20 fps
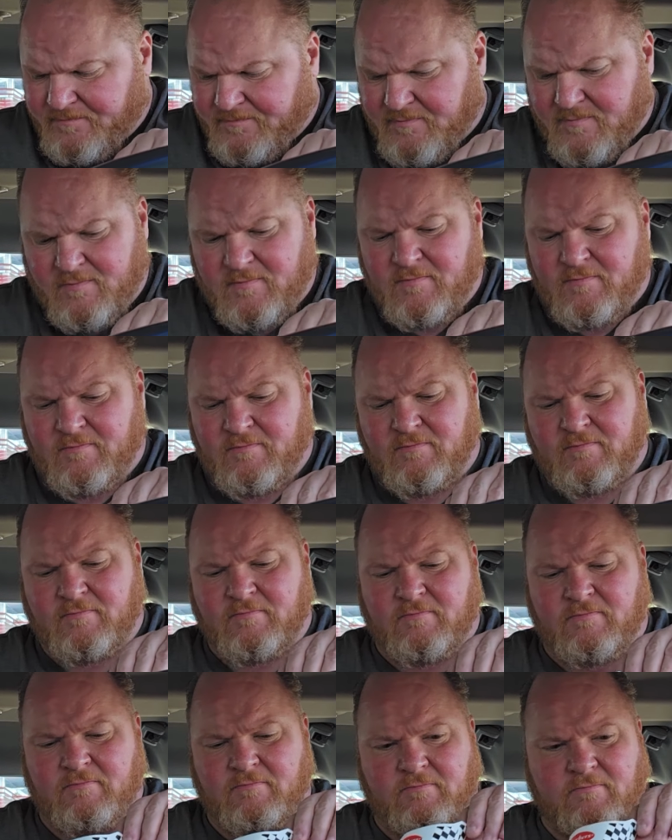
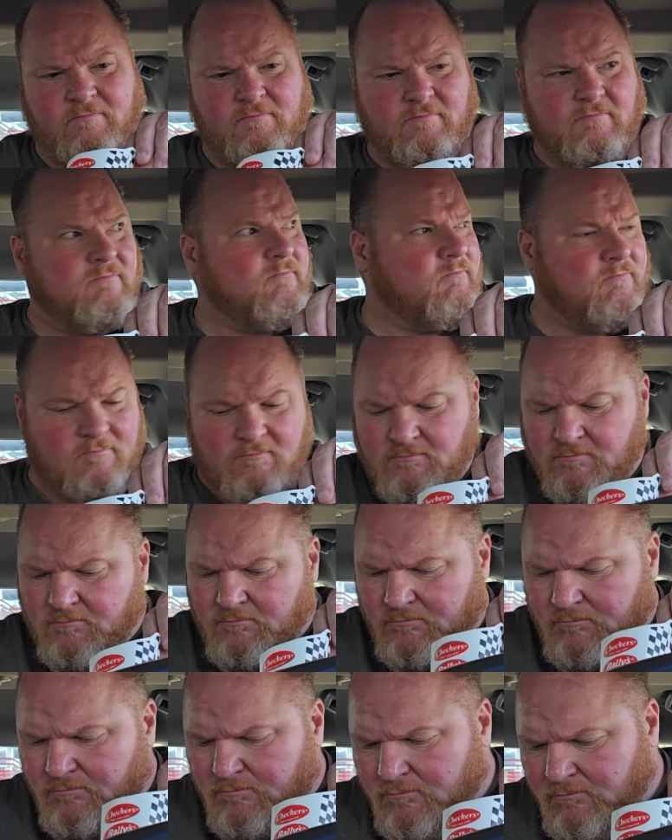
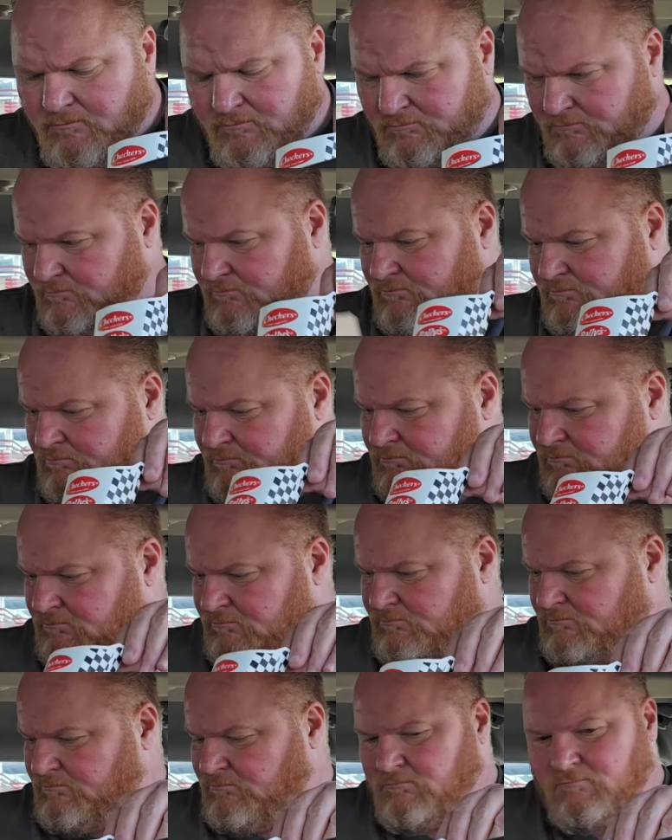
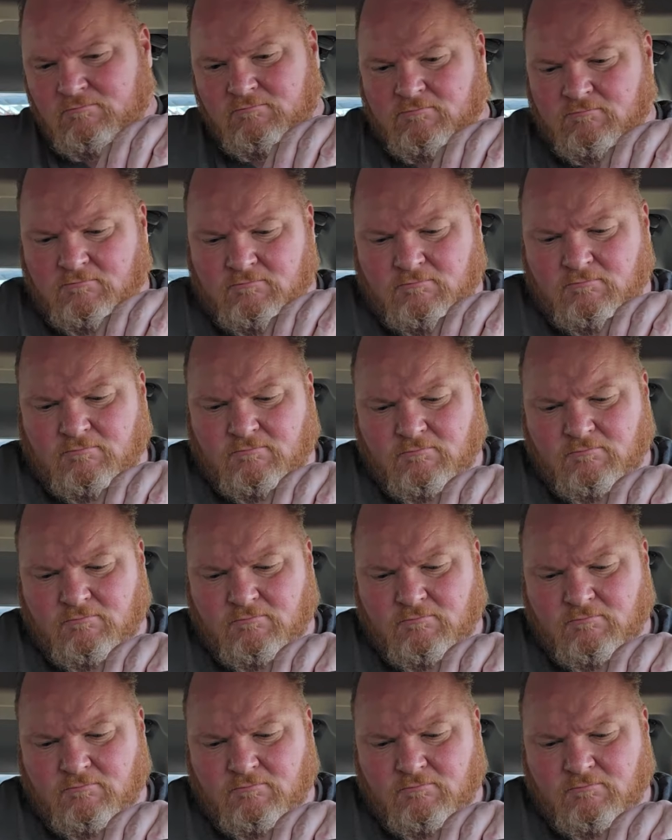Nobody speaks.